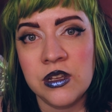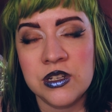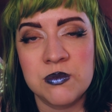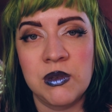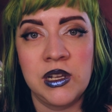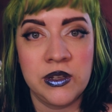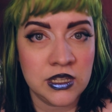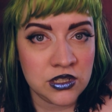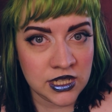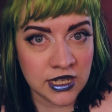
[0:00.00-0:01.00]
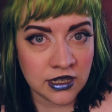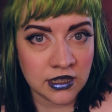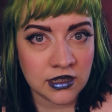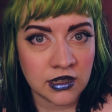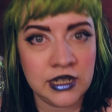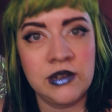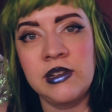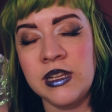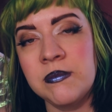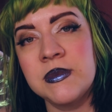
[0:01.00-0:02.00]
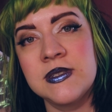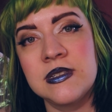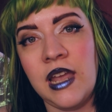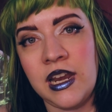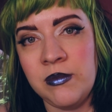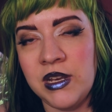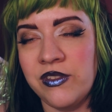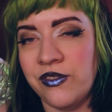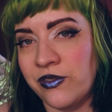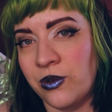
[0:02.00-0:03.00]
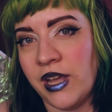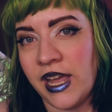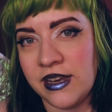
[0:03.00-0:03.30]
just below the cheek and your lips and a bit of the forehead.